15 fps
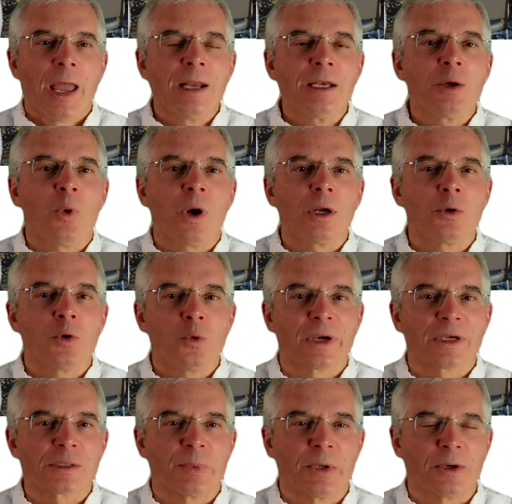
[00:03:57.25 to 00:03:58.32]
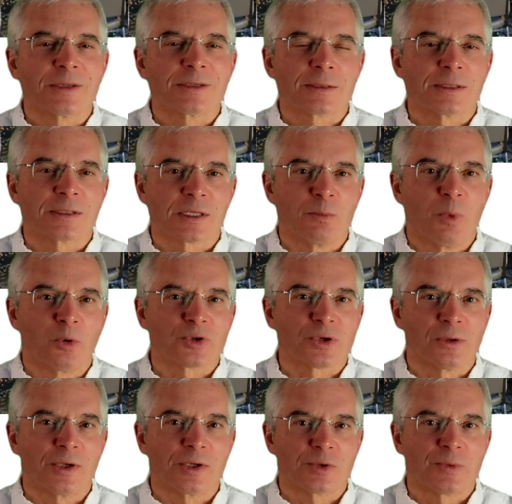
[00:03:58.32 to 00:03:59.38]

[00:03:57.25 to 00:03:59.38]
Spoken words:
Anyone who experiences emotional